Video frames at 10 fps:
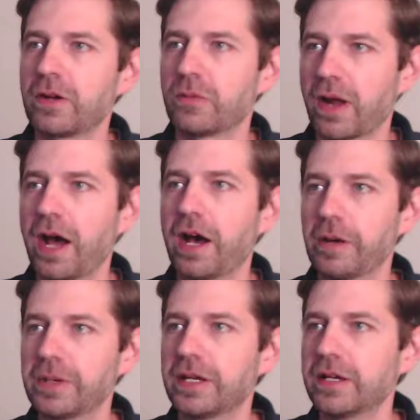
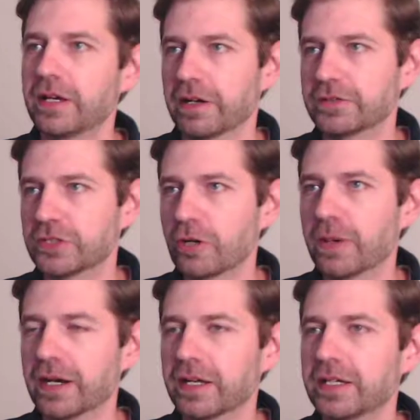Rahab of
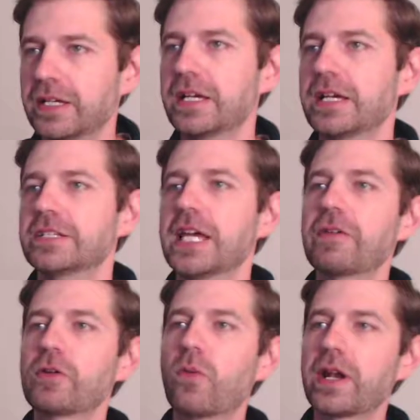Zobah
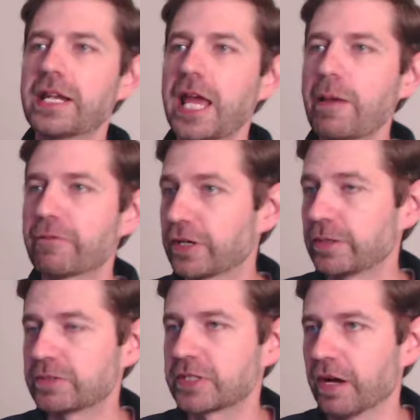David won a name for
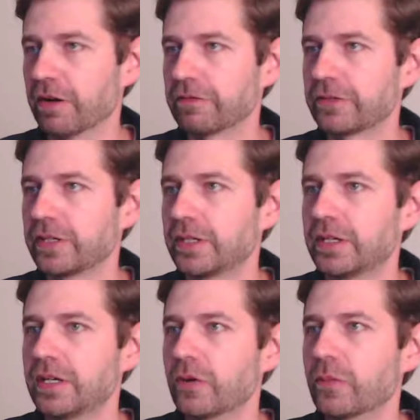himself.
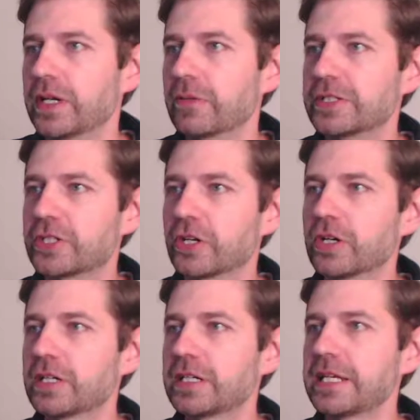When he
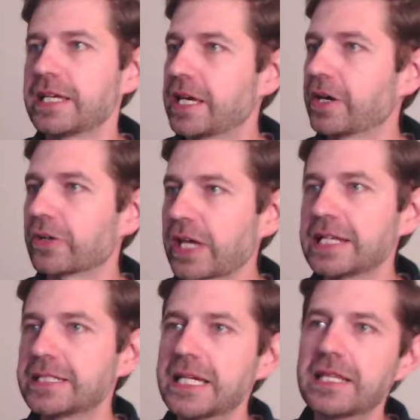returned, he killed
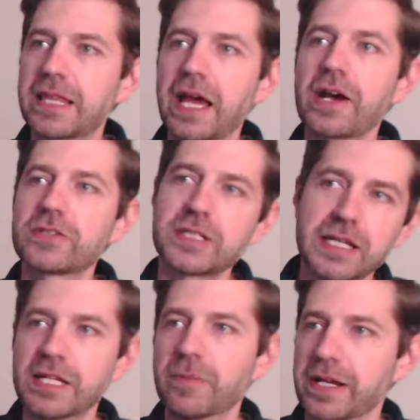18,000
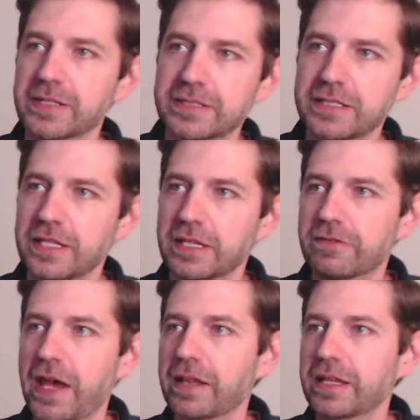Edomites in the
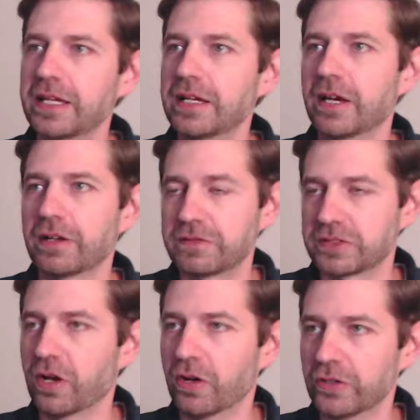Valley of
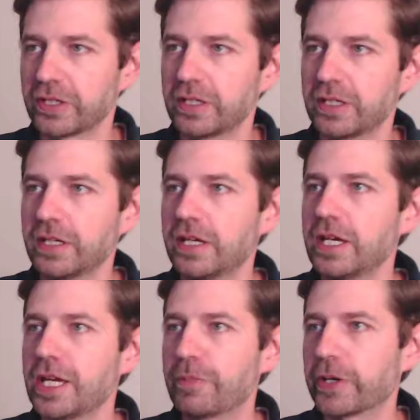Salt.
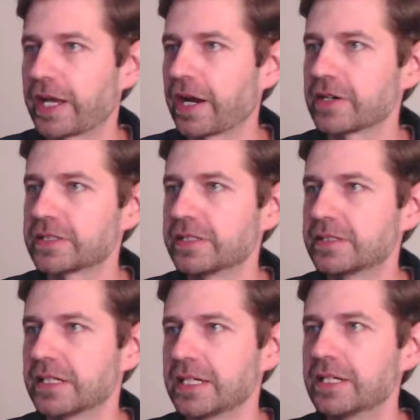He put garrisons
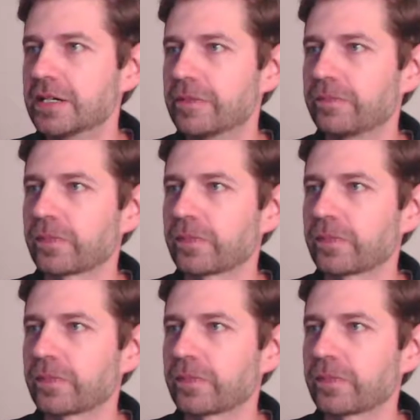in Edom.